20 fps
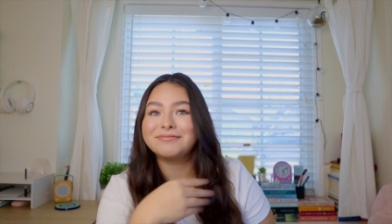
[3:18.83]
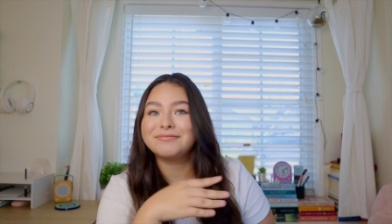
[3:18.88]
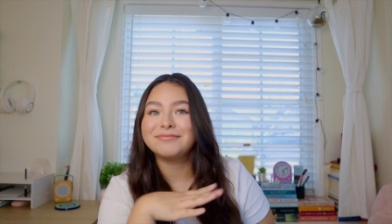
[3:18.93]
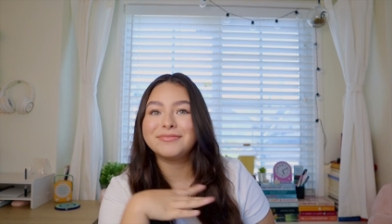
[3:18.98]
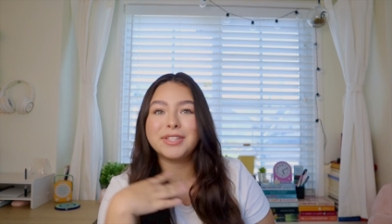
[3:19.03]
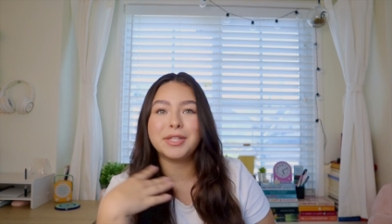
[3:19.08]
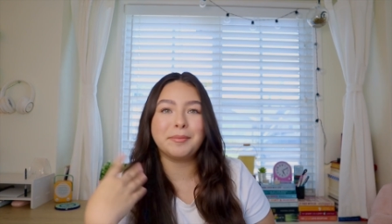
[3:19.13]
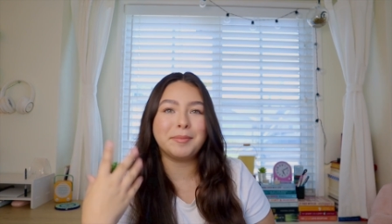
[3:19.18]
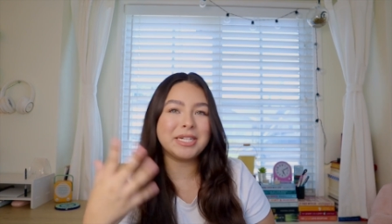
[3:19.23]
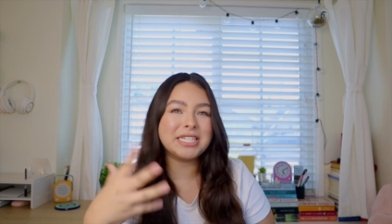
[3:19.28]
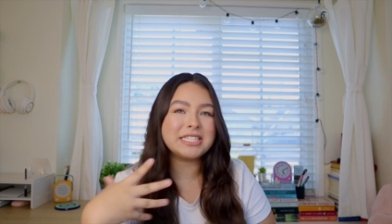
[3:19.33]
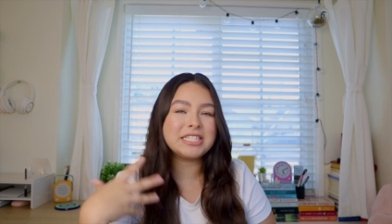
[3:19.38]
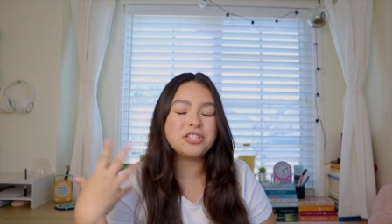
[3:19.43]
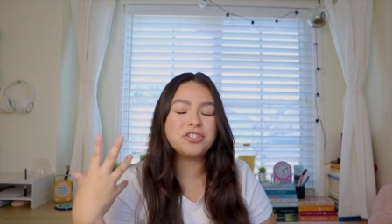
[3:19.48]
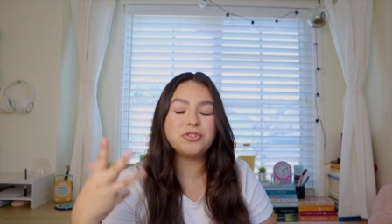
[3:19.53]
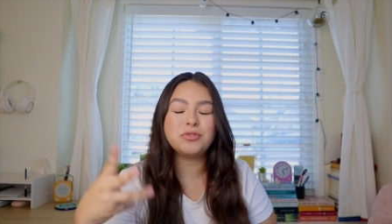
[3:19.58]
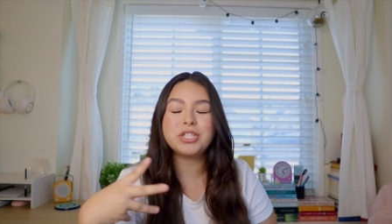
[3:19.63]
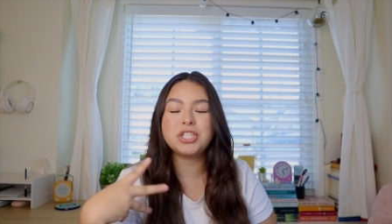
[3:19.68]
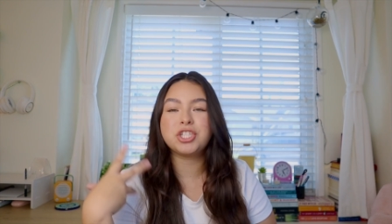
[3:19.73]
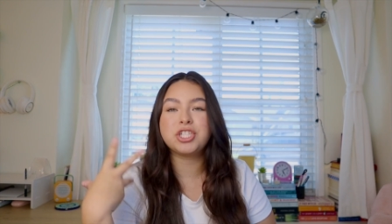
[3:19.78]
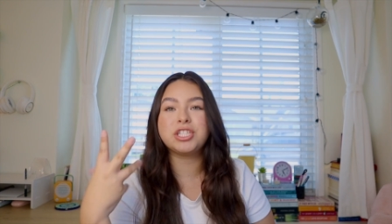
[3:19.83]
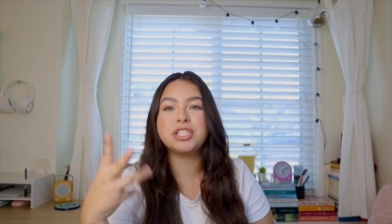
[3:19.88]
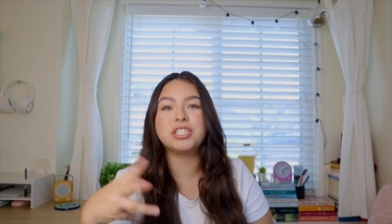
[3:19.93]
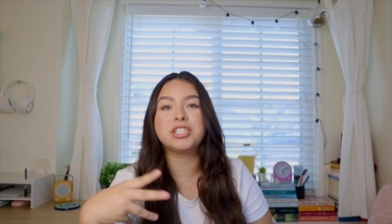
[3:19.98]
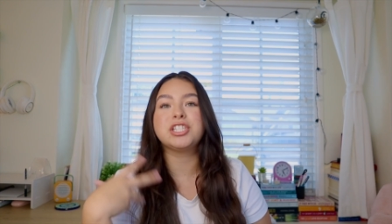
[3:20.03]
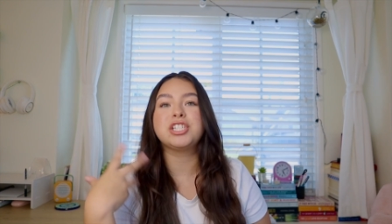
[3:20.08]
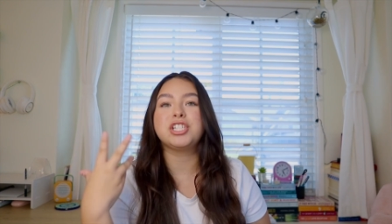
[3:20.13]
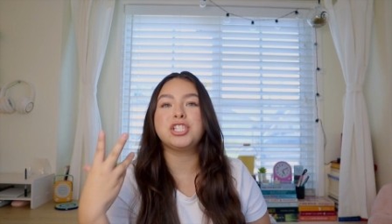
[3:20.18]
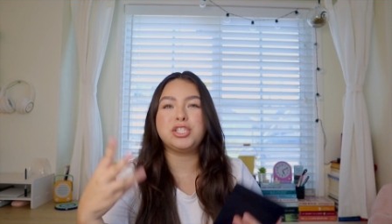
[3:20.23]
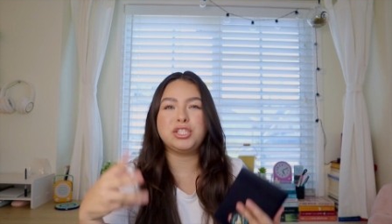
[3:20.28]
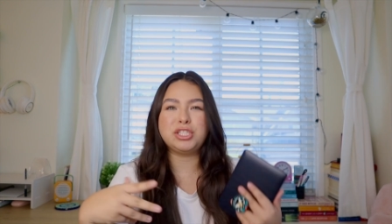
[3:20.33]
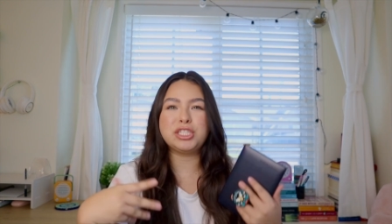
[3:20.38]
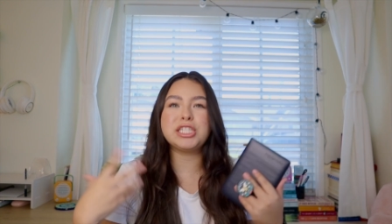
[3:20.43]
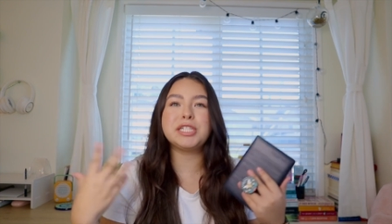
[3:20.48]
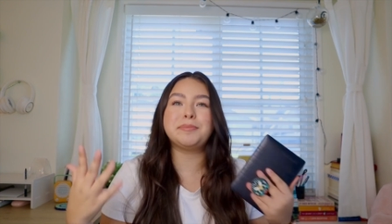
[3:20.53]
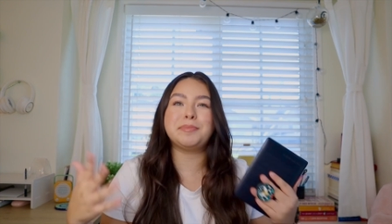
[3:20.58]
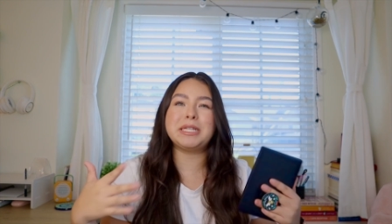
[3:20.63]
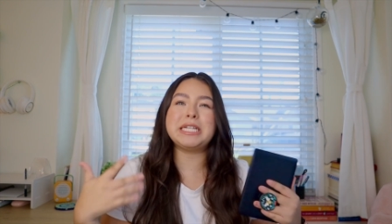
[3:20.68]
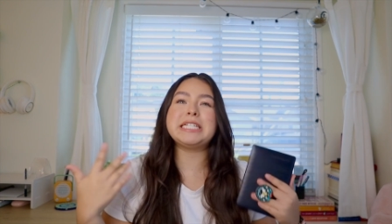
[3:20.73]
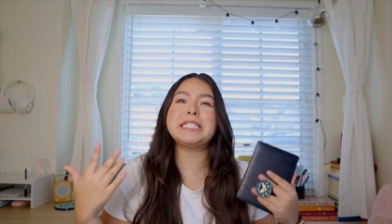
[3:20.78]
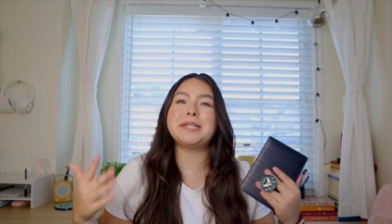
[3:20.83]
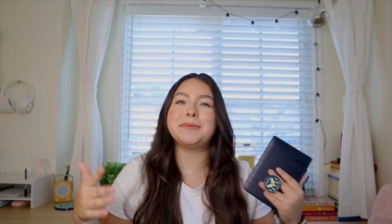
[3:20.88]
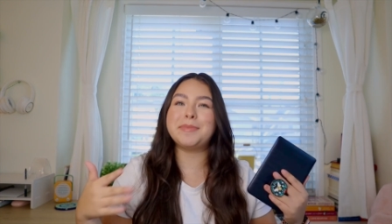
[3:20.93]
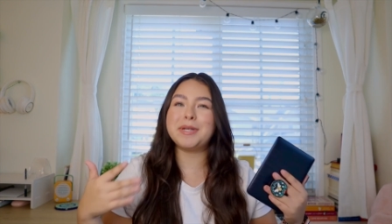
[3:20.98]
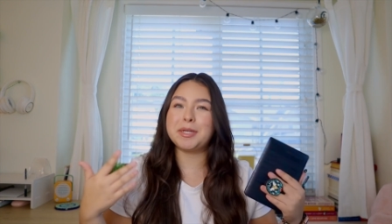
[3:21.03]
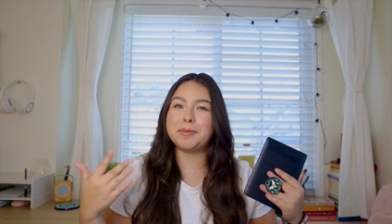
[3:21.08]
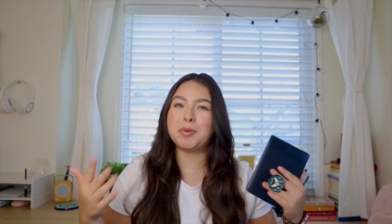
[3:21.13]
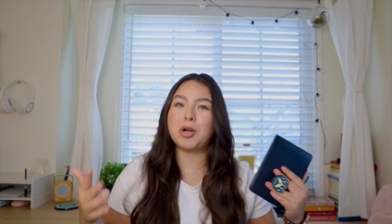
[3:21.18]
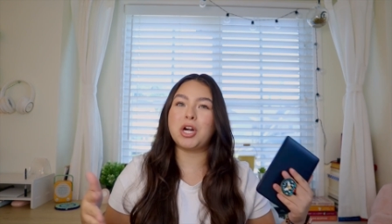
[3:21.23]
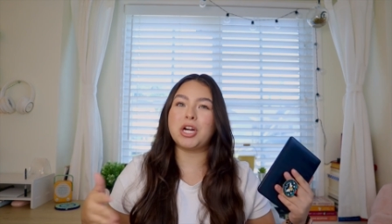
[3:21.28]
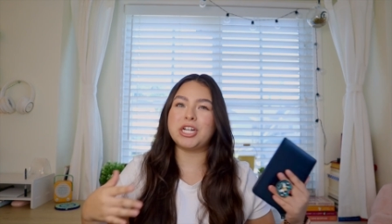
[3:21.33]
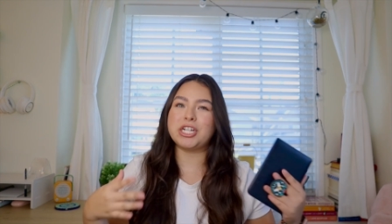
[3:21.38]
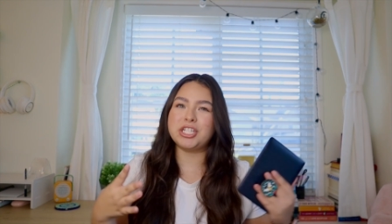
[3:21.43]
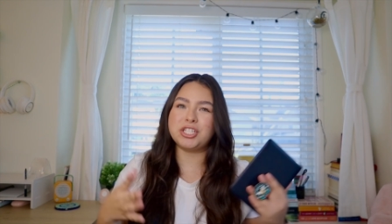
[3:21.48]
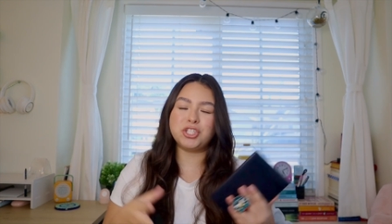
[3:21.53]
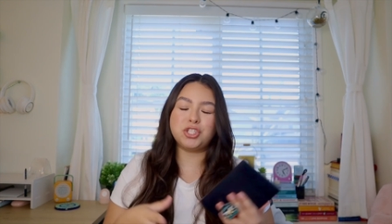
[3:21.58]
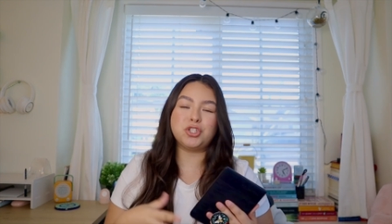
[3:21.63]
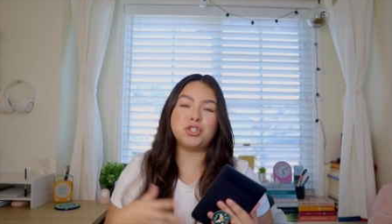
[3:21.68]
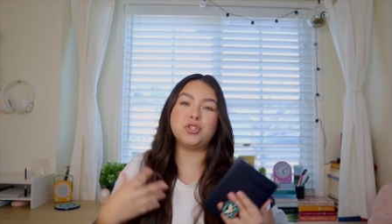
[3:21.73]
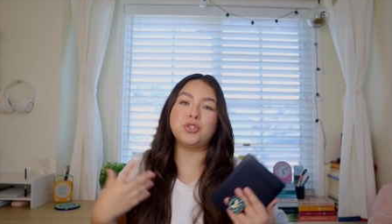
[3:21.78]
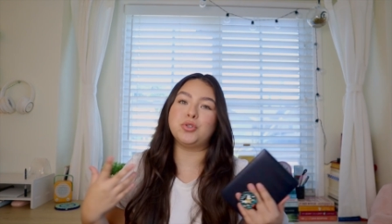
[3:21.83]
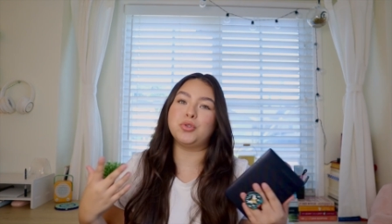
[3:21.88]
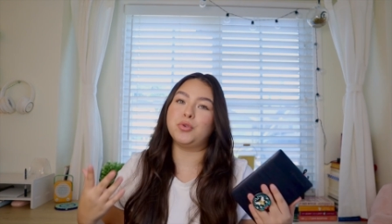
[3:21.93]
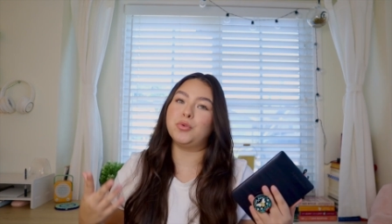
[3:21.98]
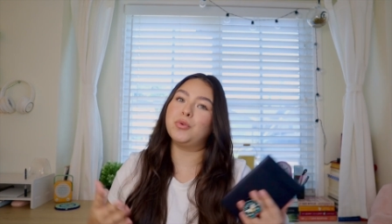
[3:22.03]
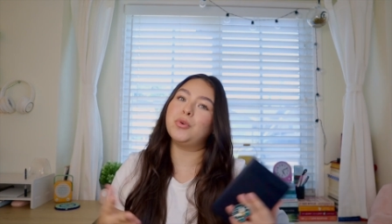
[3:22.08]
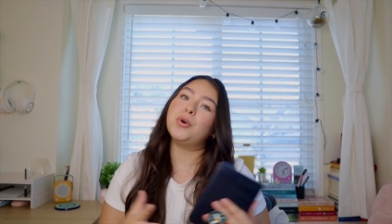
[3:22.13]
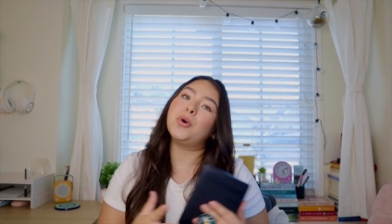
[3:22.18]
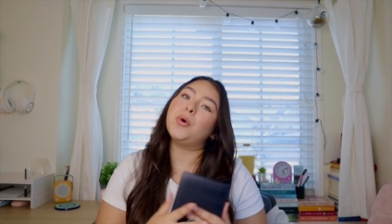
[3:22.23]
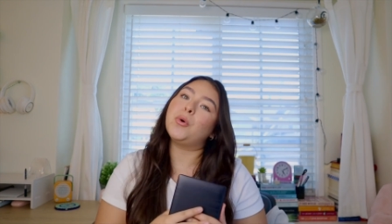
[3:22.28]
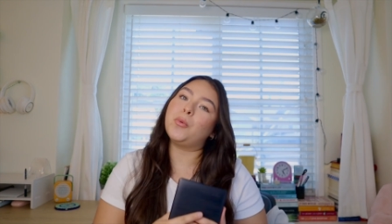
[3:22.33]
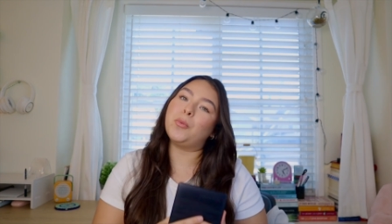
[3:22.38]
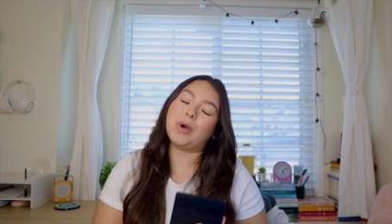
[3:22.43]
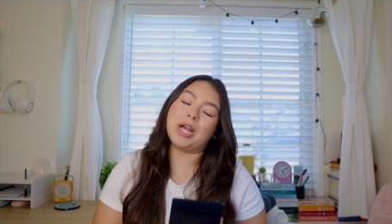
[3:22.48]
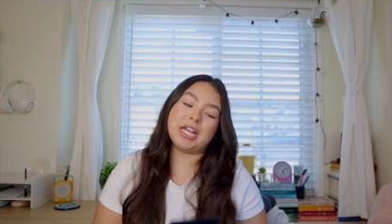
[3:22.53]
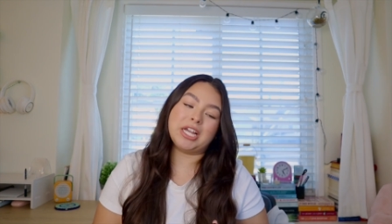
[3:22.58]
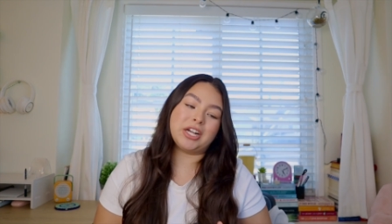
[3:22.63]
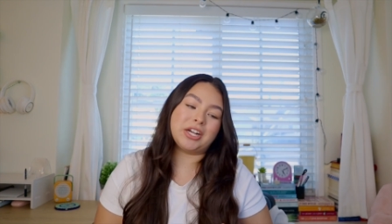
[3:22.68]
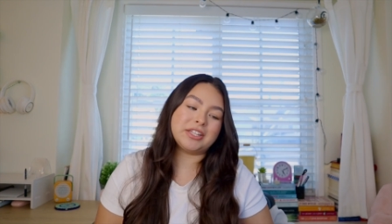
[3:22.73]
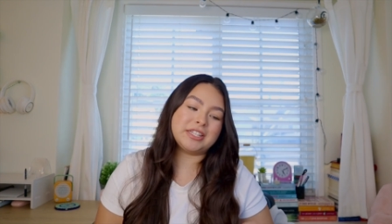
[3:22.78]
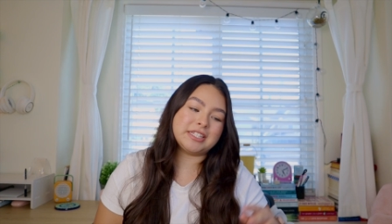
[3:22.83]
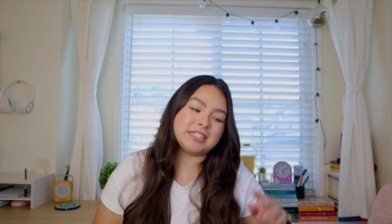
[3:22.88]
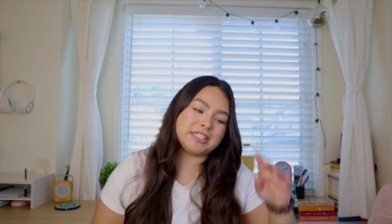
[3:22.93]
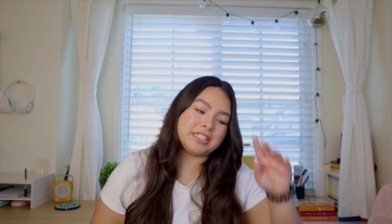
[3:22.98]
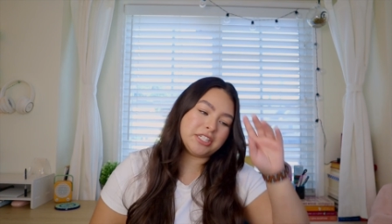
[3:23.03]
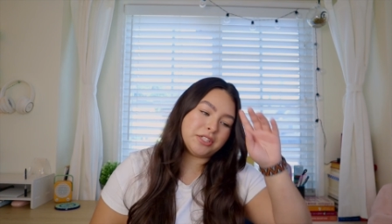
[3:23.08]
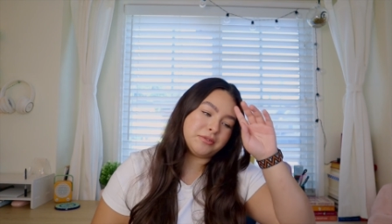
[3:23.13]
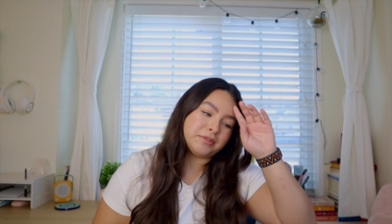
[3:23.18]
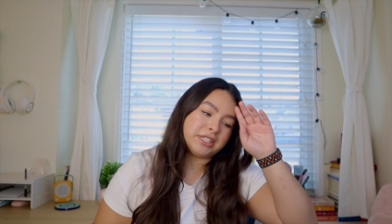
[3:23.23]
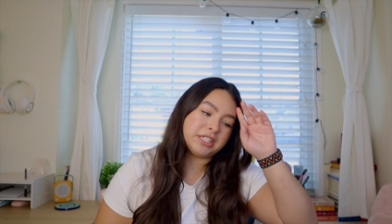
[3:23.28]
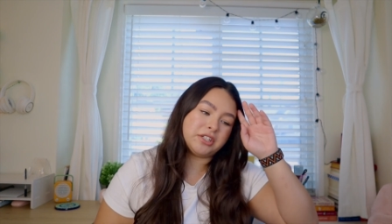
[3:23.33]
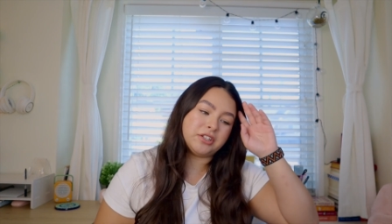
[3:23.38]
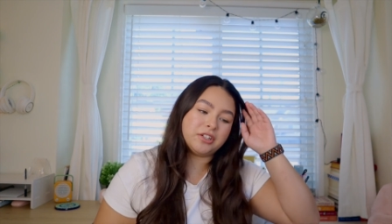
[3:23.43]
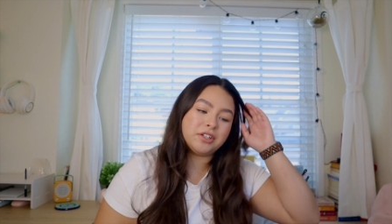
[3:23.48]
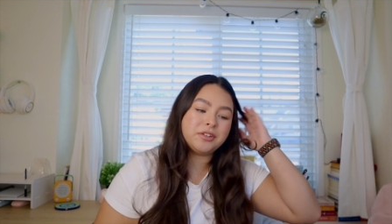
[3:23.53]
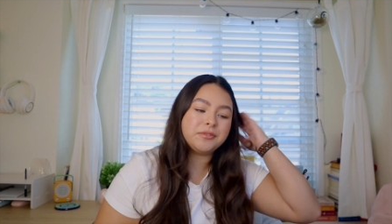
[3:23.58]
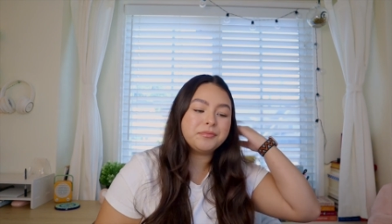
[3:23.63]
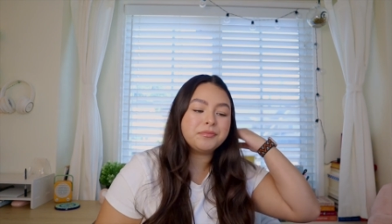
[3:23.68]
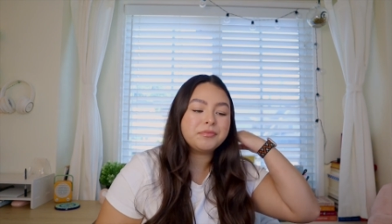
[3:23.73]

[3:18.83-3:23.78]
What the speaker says: The money situation, it plays a big part into why I got this e-reader.